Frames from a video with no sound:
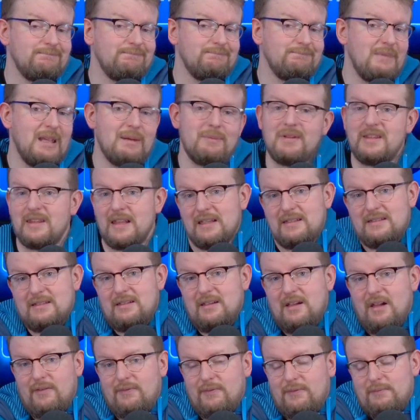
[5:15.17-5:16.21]
Maybe that's
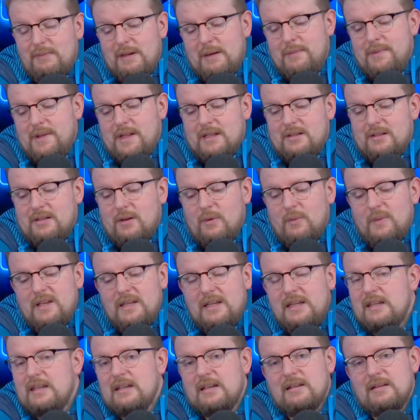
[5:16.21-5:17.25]
enough. Maybe that's all we
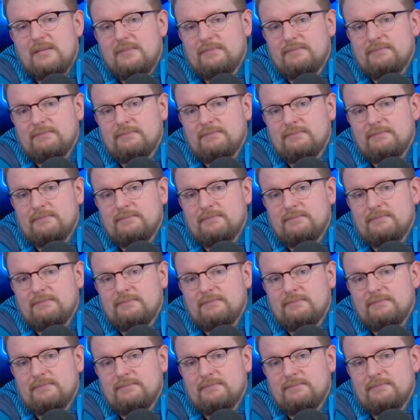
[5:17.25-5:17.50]
needed.